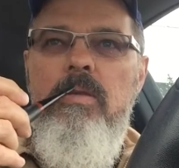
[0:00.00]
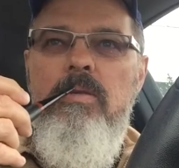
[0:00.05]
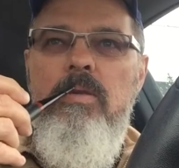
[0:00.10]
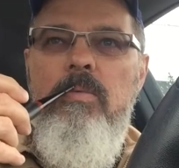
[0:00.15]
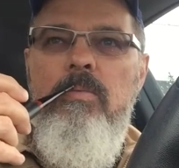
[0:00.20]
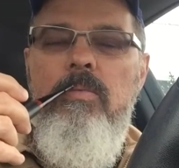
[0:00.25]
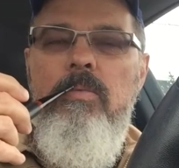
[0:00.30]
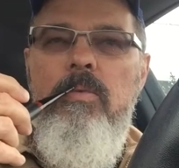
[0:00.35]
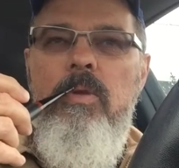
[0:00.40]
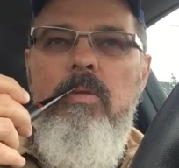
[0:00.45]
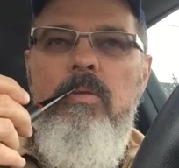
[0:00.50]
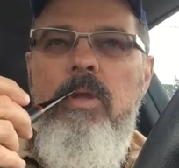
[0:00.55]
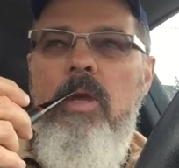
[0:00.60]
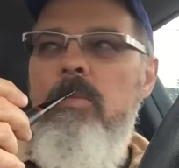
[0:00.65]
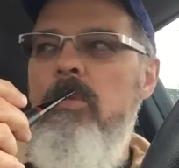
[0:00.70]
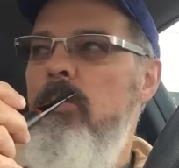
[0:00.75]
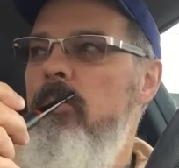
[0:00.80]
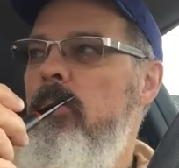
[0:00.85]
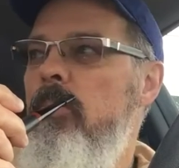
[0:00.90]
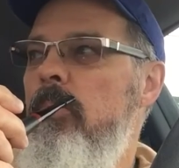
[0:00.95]
Some
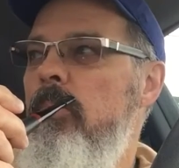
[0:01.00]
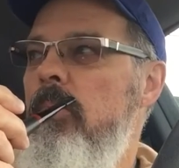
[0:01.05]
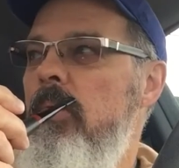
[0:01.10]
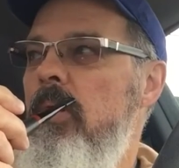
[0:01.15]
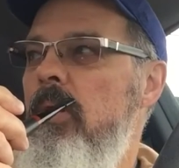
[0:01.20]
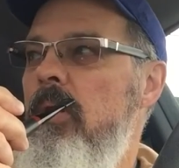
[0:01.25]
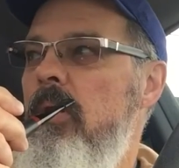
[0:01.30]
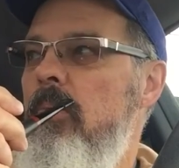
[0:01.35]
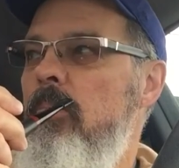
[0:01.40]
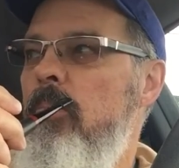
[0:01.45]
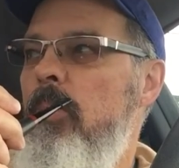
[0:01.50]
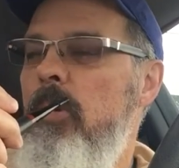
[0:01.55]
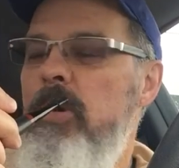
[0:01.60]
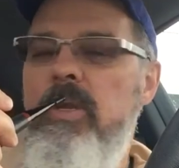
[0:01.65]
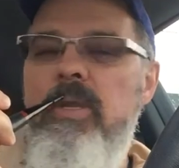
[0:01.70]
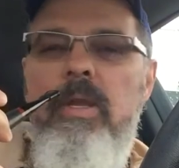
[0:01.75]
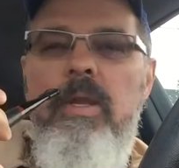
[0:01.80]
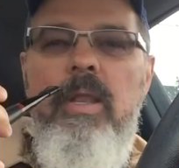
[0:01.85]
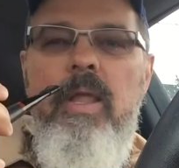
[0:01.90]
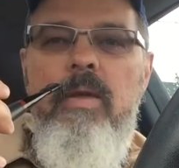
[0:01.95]
time or
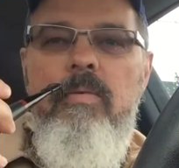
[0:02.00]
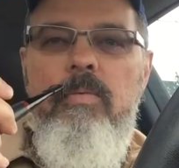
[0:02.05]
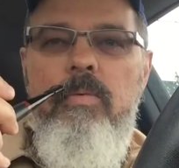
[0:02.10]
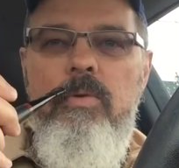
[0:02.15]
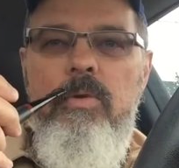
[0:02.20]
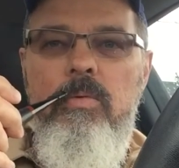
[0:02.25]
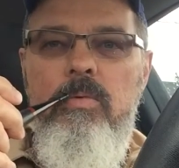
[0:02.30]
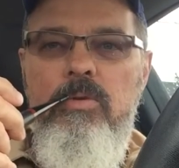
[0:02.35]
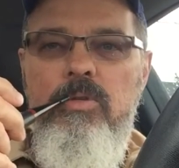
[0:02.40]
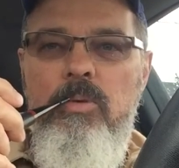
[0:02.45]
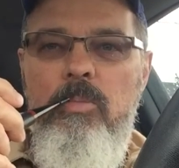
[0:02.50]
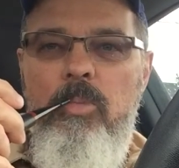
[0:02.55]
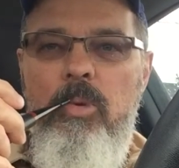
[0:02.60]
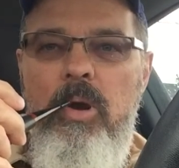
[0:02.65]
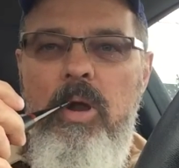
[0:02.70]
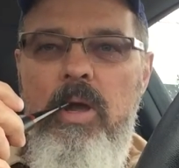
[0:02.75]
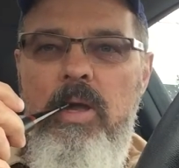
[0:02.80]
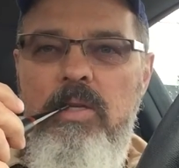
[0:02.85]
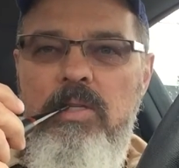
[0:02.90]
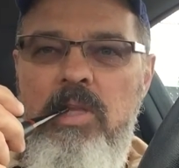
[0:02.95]
point in life when you were
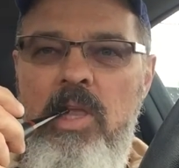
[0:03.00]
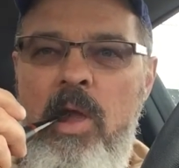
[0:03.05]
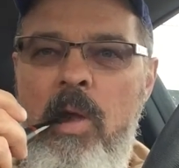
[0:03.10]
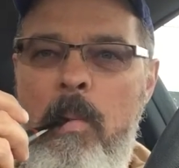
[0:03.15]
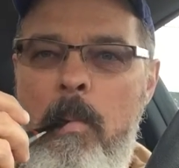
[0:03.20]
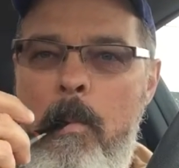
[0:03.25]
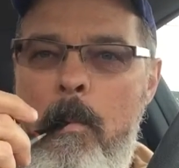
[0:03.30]
surprised.